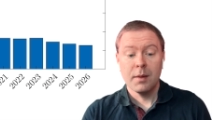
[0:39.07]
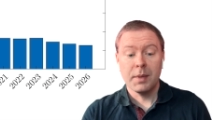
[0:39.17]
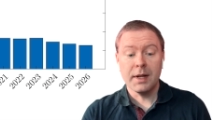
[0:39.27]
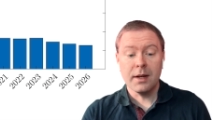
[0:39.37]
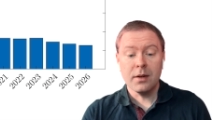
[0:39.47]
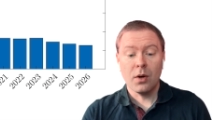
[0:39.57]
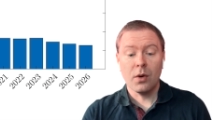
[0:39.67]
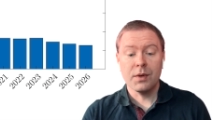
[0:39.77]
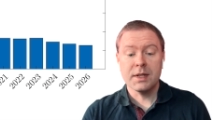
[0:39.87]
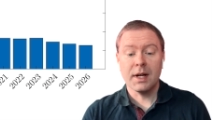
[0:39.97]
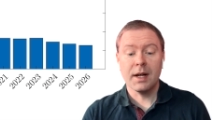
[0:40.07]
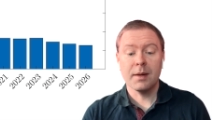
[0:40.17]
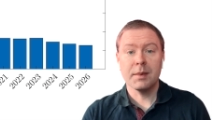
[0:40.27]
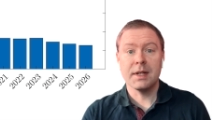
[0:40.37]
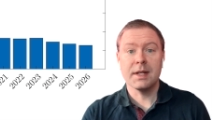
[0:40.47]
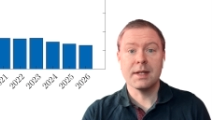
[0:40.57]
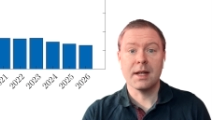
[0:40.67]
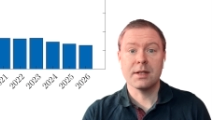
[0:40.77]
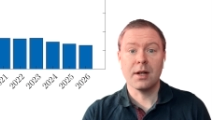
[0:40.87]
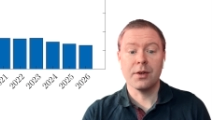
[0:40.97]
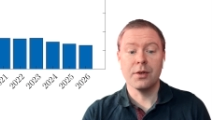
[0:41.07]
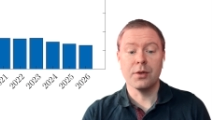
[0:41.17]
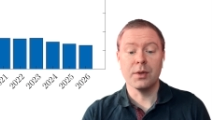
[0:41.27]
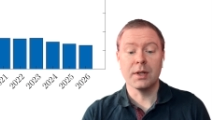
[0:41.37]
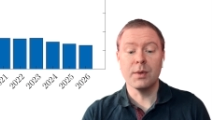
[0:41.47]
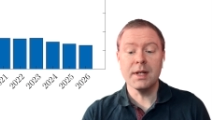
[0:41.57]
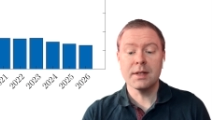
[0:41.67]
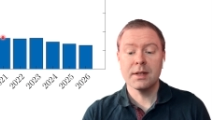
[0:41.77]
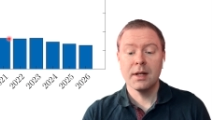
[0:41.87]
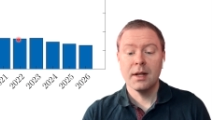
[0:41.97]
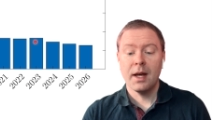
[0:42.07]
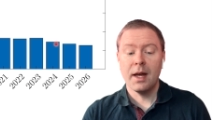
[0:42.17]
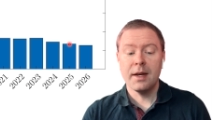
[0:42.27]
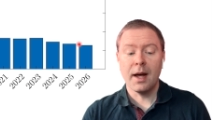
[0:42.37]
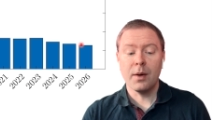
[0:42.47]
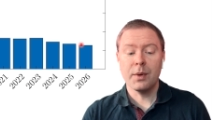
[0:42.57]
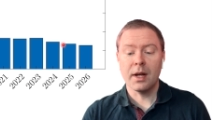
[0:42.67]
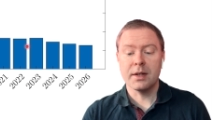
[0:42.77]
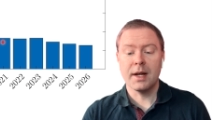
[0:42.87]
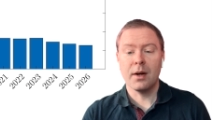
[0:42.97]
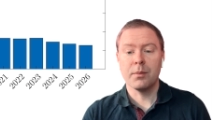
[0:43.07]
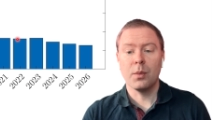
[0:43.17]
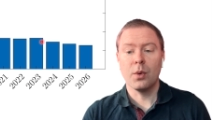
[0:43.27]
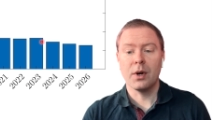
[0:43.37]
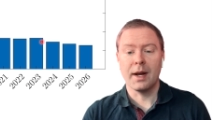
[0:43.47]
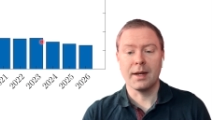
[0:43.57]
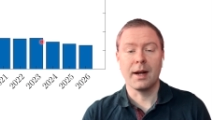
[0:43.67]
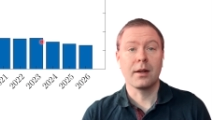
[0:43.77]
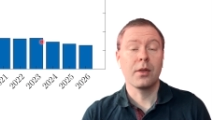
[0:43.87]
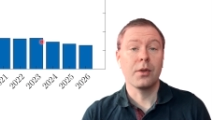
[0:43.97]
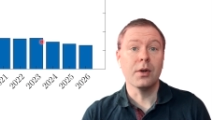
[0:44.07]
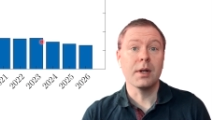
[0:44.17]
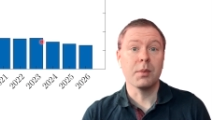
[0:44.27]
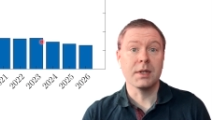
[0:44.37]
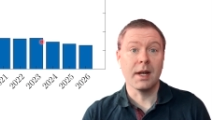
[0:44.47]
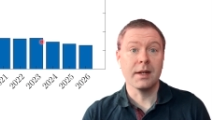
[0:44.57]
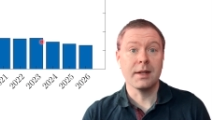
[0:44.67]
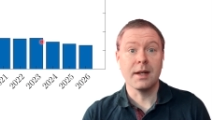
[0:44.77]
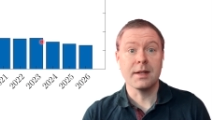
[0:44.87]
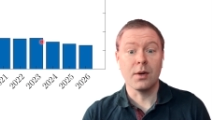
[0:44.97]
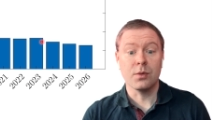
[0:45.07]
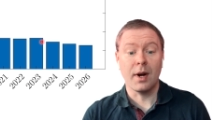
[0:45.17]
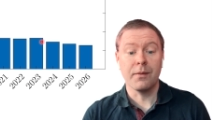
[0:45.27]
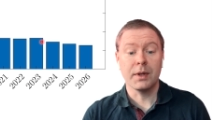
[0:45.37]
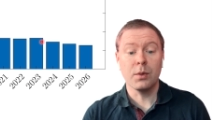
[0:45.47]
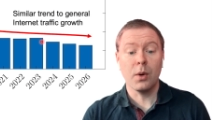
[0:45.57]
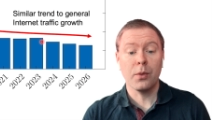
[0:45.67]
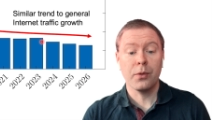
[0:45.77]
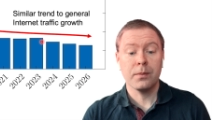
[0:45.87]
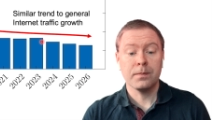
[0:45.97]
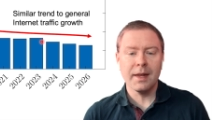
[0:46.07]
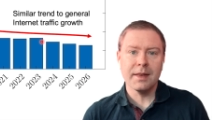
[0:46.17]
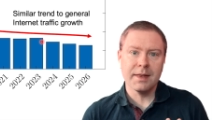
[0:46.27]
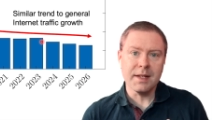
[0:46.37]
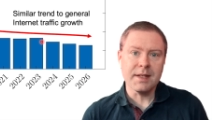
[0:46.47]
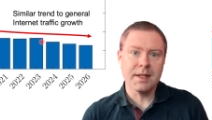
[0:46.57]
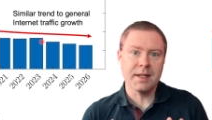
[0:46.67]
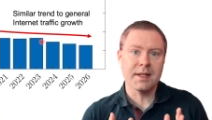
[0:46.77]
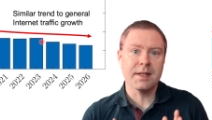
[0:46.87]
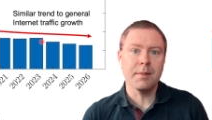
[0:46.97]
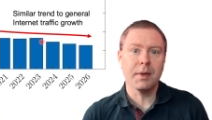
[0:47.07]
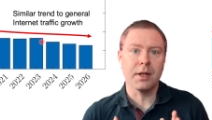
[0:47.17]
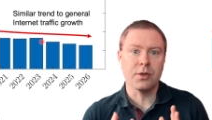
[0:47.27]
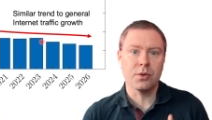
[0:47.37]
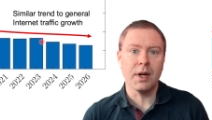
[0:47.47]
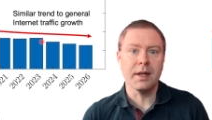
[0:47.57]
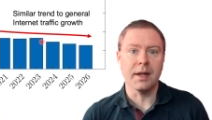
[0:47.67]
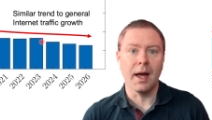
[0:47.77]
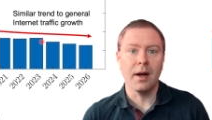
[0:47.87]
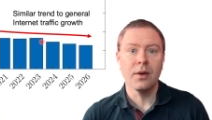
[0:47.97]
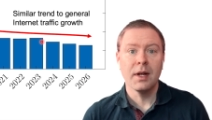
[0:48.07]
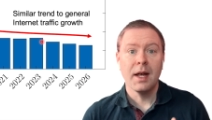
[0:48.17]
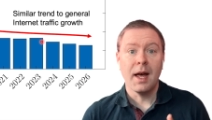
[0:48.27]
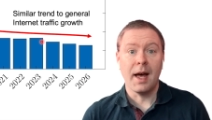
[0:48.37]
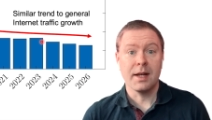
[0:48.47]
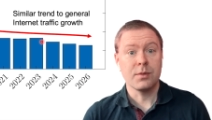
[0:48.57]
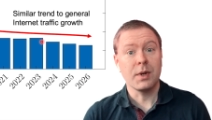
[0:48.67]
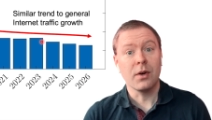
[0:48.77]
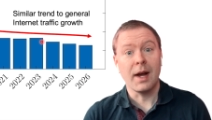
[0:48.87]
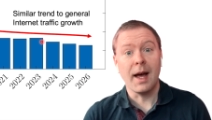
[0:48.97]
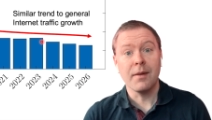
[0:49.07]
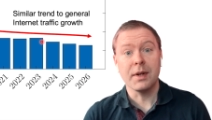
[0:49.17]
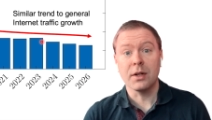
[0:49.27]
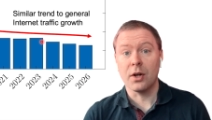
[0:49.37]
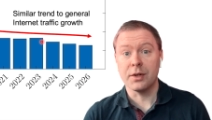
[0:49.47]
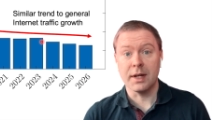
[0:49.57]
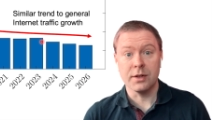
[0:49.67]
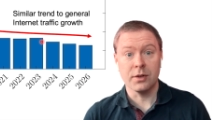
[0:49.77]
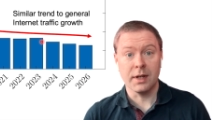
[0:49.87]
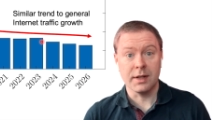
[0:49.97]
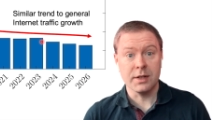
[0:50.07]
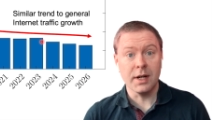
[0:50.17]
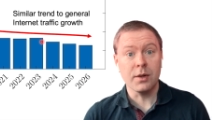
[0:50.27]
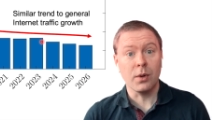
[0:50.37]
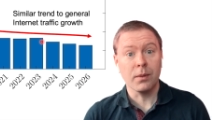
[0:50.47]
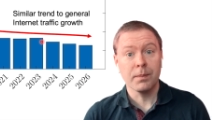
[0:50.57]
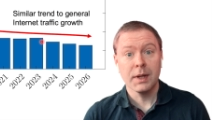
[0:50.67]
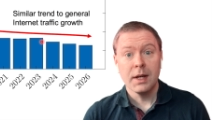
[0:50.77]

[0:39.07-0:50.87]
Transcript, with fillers: But then over time, this has started to decrease. And now we are down more at like 30%. That is our traffic growth. And this is a similar trend now as we are having on the internet in general.